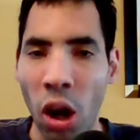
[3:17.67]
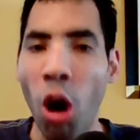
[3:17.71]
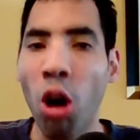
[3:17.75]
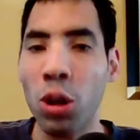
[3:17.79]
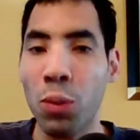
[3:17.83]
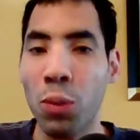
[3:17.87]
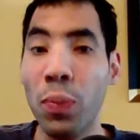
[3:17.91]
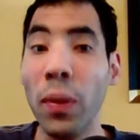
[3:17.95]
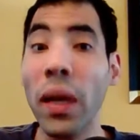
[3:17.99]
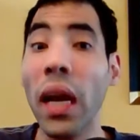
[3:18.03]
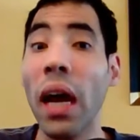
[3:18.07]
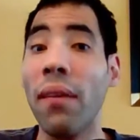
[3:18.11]
Oh,
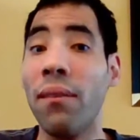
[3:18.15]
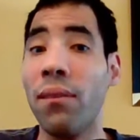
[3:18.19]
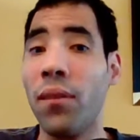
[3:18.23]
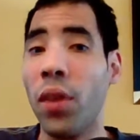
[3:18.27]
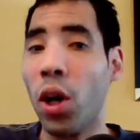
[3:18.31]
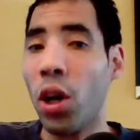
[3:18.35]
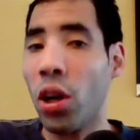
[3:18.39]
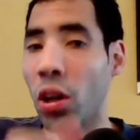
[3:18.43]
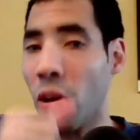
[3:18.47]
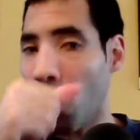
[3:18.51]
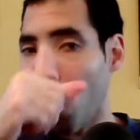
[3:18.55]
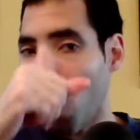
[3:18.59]
speak up,
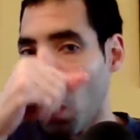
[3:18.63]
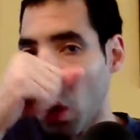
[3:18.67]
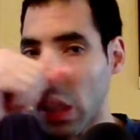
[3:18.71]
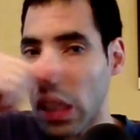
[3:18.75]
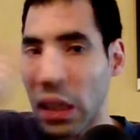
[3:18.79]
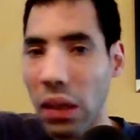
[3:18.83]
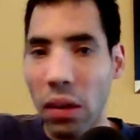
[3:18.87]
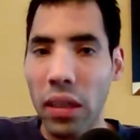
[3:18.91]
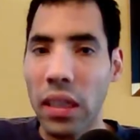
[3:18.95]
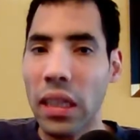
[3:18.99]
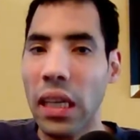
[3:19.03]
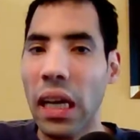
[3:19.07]
Baron. What,
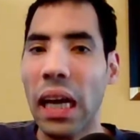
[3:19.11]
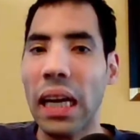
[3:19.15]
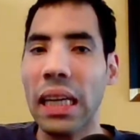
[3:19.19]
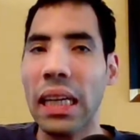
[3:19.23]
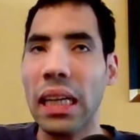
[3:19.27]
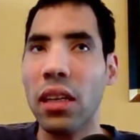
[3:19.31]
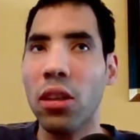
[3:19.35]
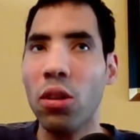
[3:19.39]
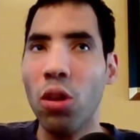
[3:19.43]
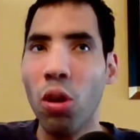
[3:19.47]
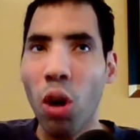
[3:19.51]
what's the attitude?